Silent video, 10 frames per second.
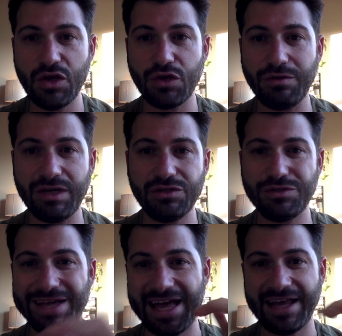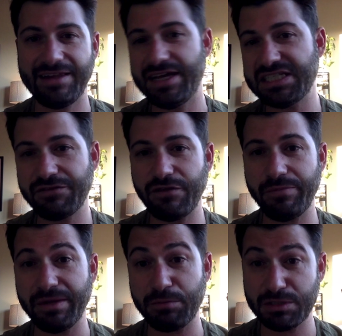you need to analyze it
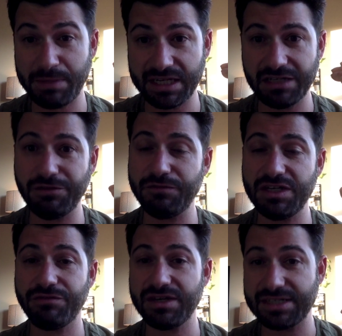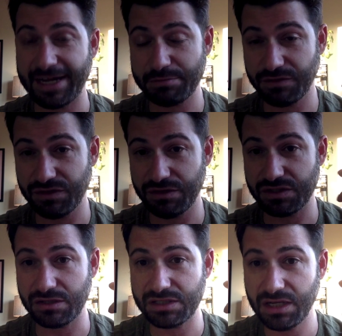from the perspective of different types of
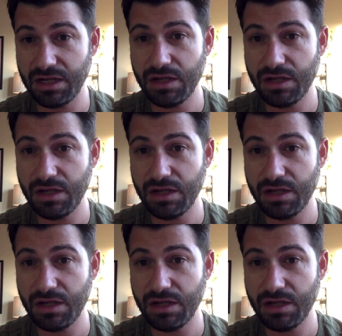users.